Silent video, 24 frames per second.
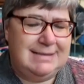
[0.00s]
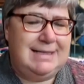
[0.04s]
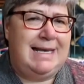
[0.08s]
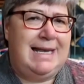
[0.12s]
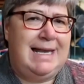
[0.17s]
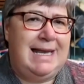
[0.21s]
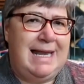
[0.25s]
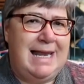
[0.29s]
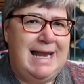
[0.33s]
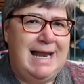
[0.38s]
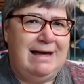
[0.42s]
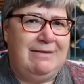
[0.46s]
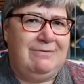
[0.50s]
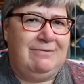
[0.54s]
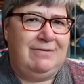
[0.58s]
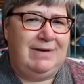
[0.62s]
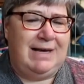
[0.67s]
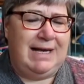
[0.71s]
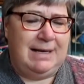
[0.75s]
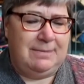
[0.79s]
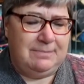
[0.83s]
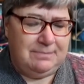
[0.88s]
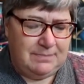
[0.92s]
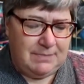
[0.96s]

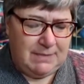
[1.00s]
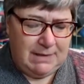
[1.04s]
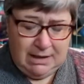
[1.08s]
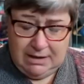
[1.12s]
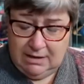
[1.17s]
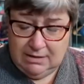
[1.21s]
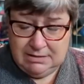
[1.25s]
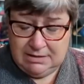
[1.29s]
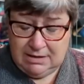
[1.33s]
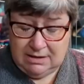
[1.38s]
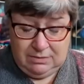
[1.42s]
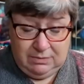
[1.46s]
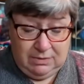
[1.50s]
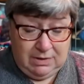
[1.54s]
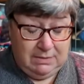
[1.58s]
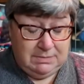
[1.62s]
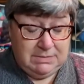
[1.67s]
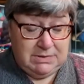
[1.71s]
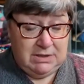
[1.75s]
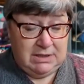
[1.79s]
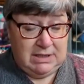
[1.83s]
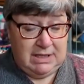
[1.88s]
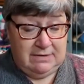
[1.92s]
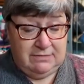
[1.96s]
Lovely. Don't know why
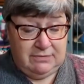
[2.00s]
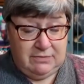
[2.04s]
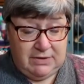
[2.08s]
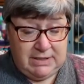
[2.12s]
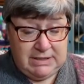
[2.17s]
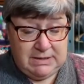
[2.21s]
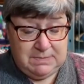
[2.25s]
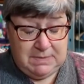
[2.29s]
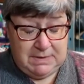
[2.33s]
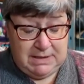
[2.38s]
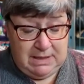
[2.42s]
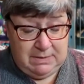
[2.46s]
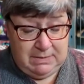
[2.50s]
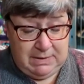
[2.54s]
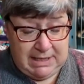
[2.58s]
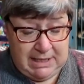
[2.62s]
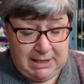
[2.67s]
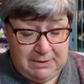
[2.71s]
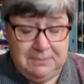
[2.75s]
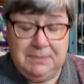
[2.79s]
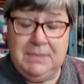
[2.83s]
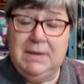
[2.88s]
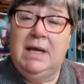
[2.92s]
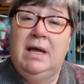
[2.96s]
I'm doing that voice, but there we
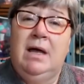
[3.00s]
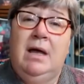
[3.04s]
go.